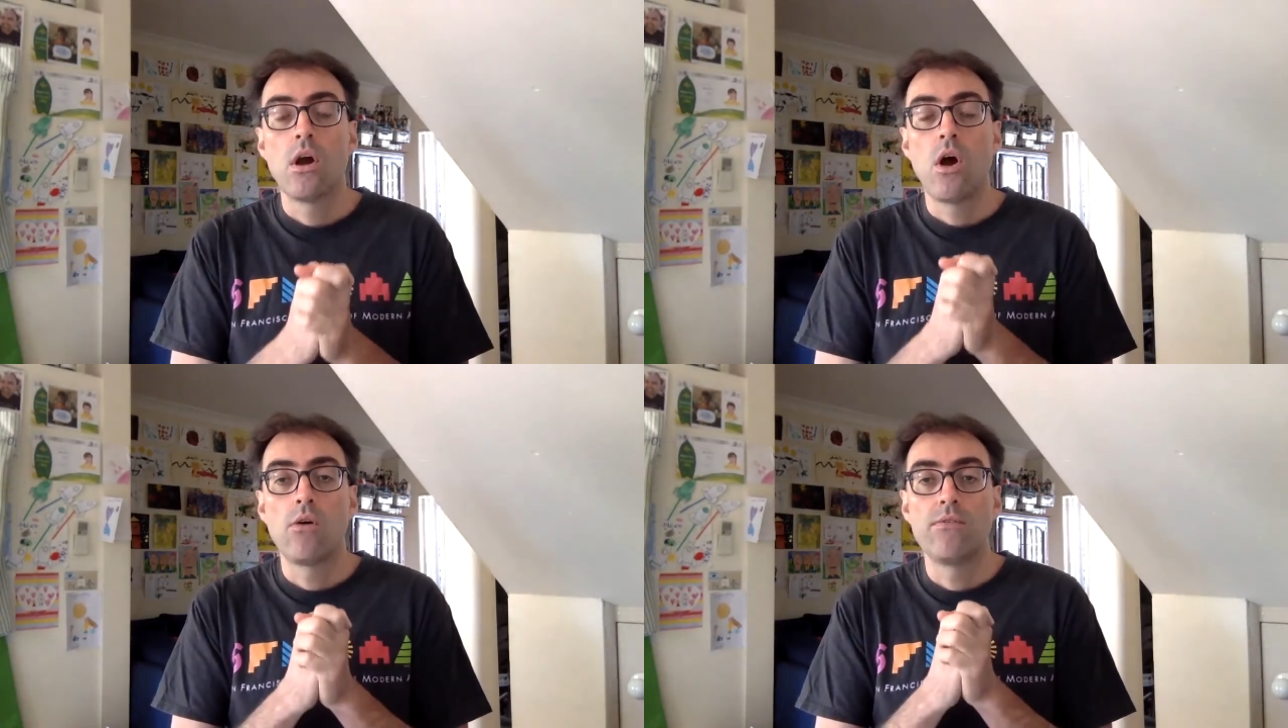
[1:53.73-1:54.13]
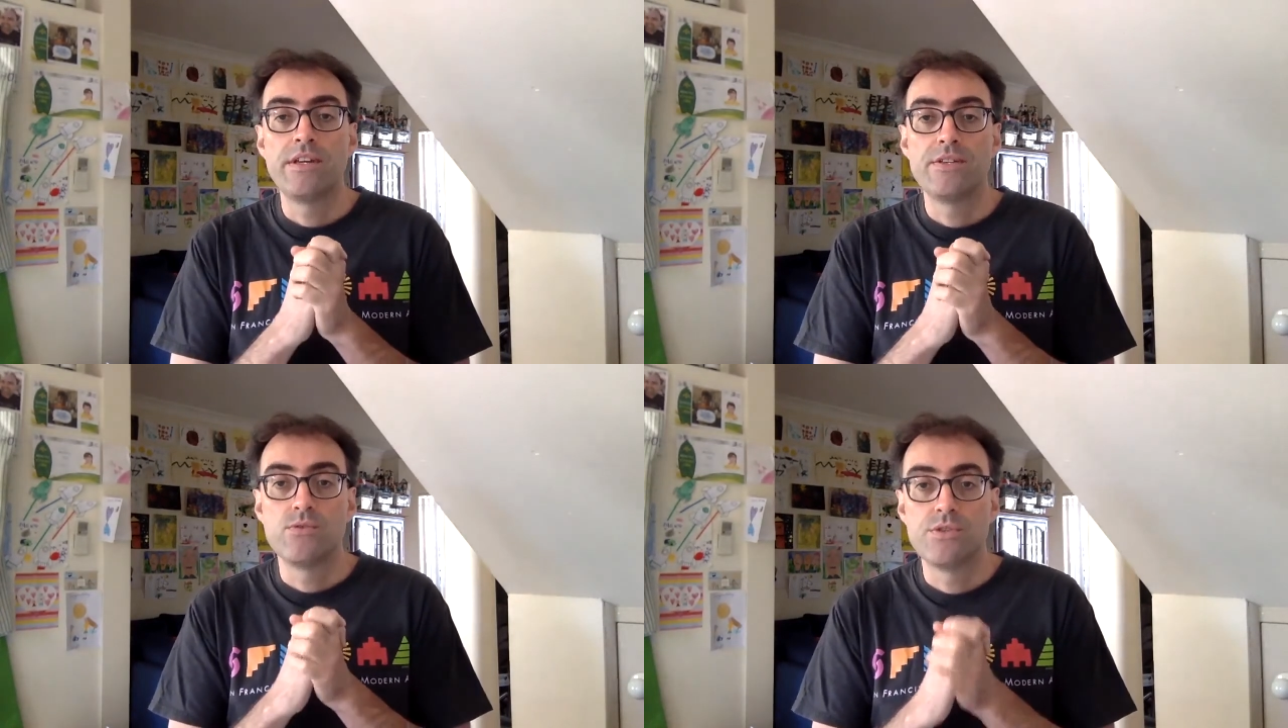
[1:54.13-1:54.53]
of
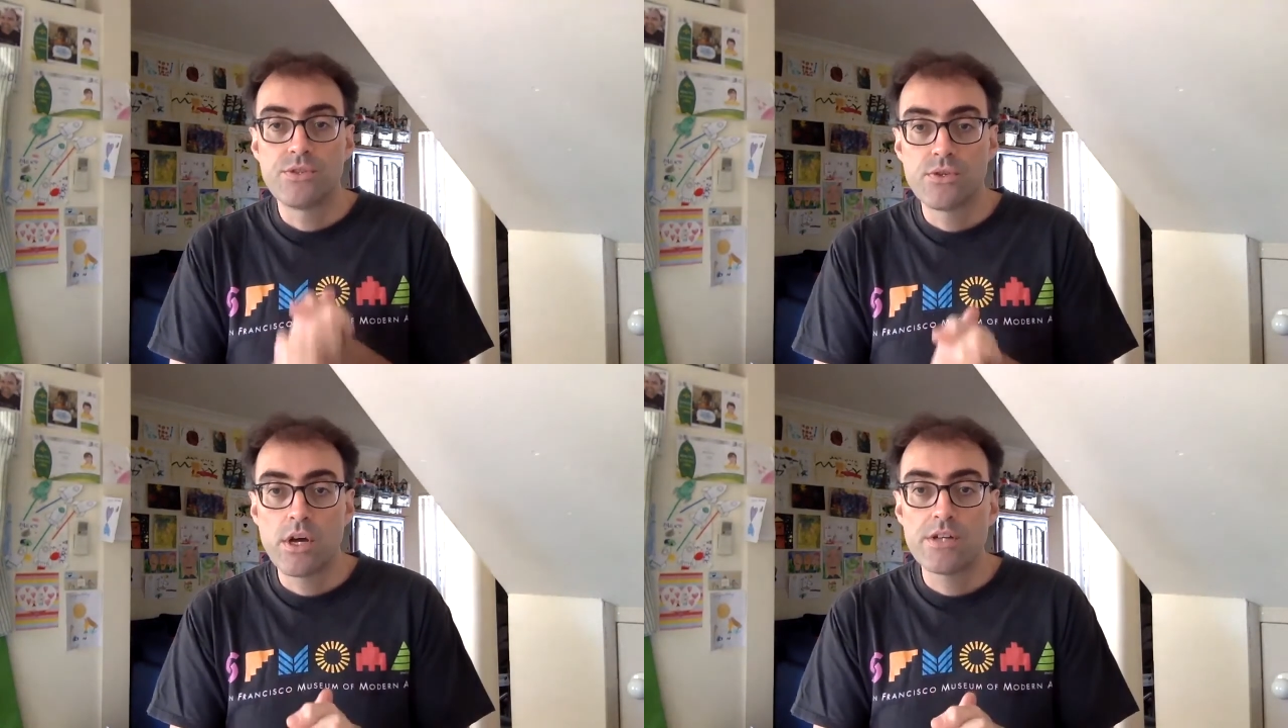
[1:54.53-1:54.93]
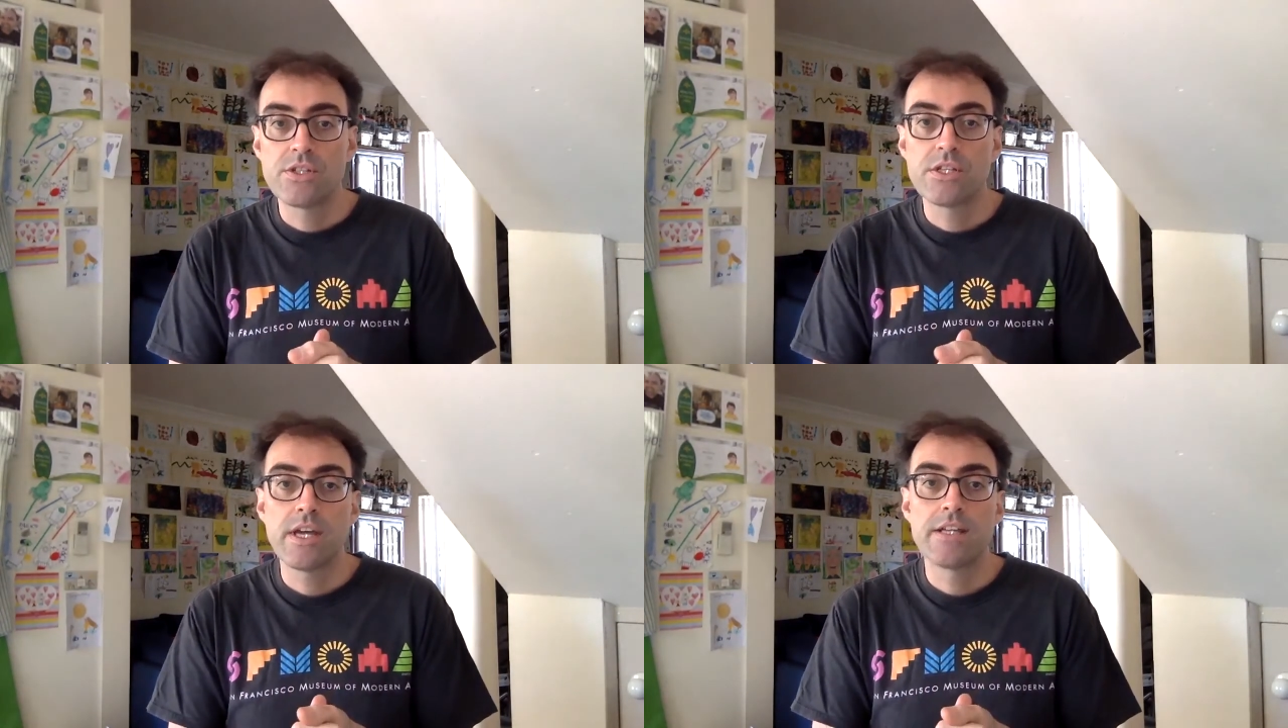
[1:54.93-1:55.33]
his
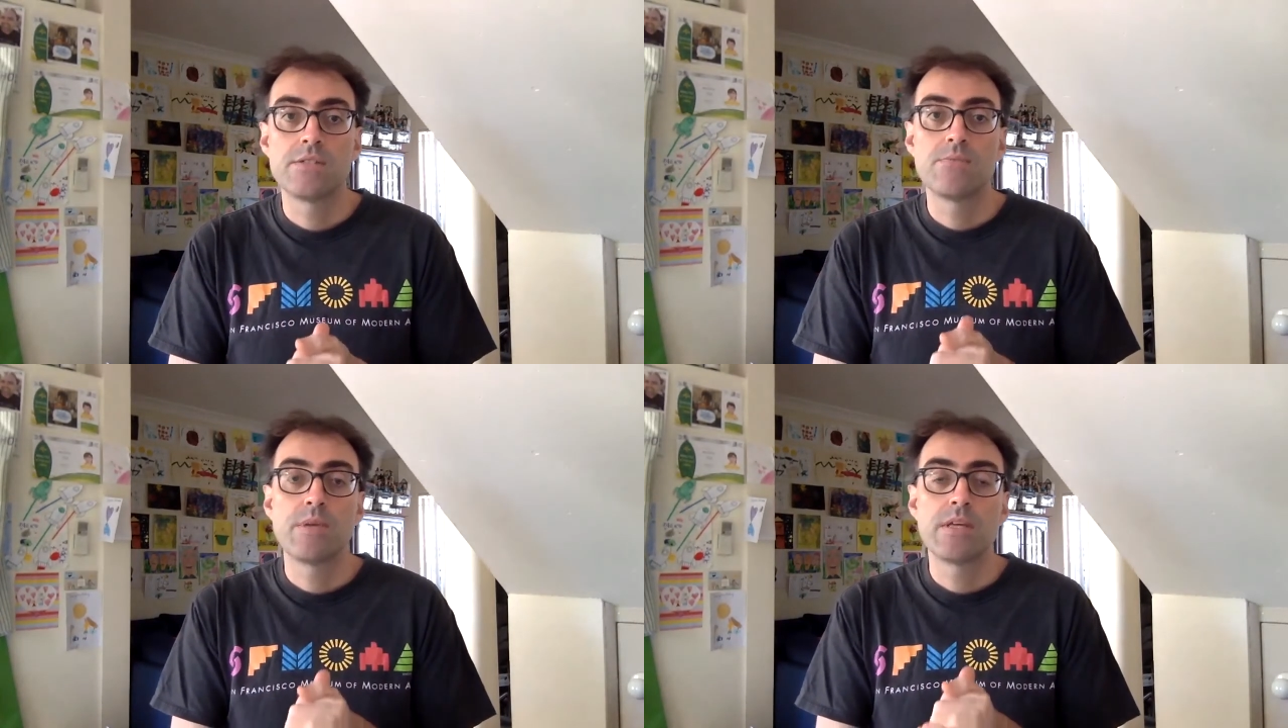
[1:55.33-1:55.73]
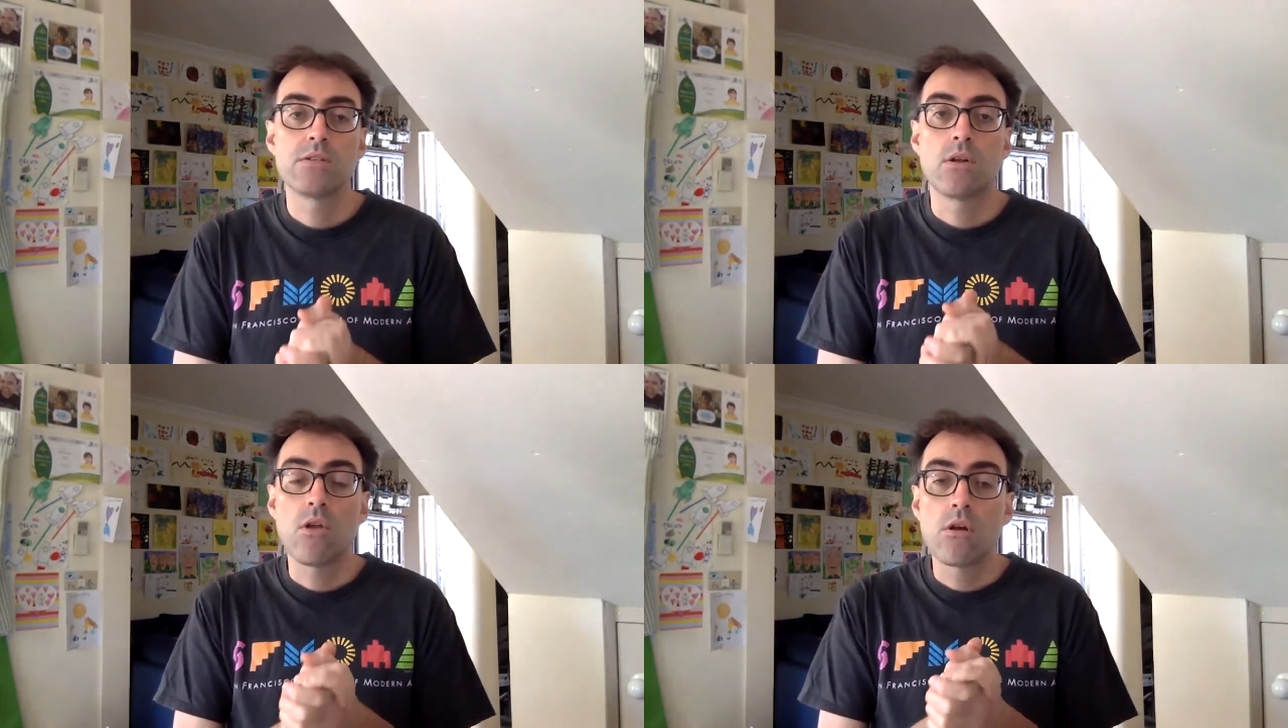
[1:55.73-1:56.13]
research and spends a
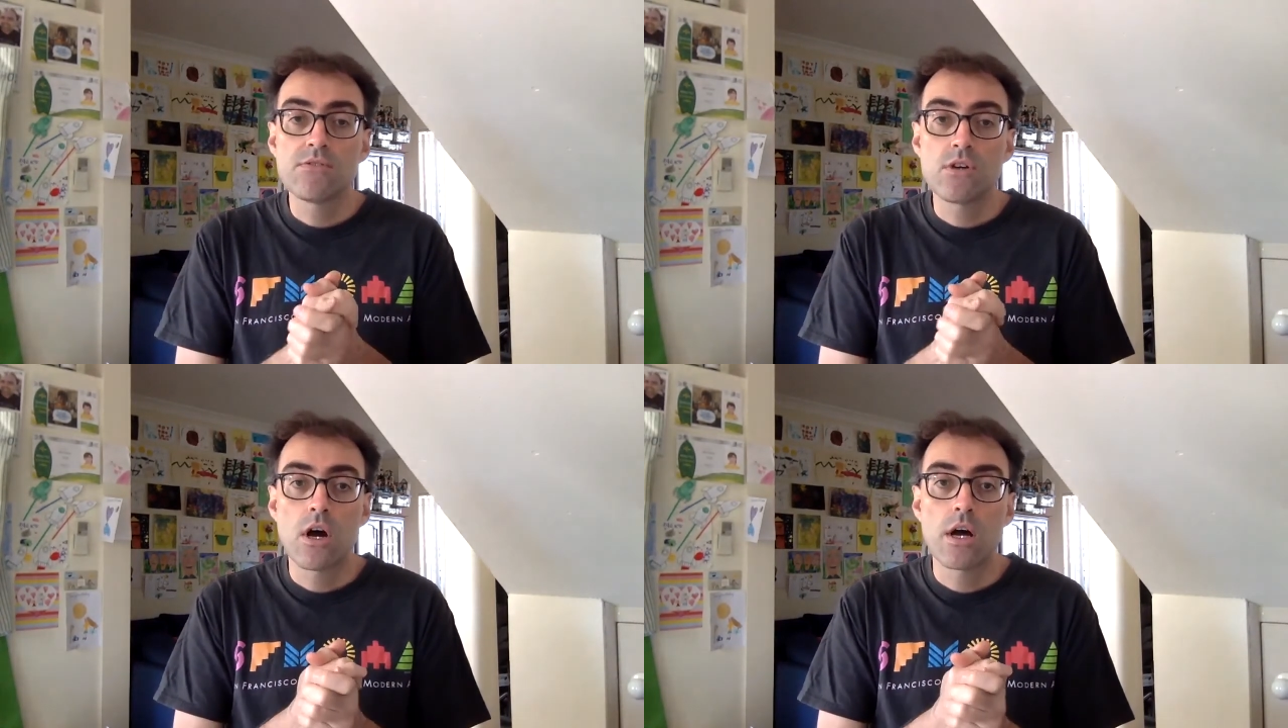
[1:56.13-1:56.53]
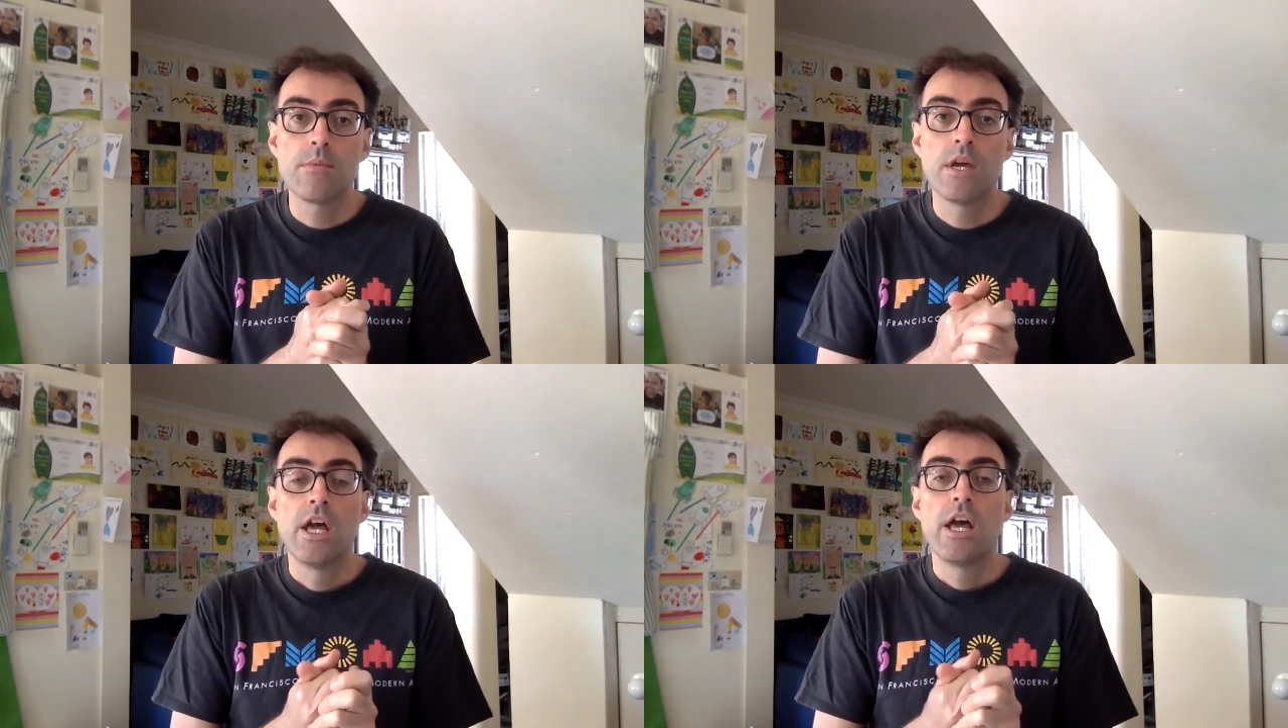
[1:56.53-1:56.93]
lot of time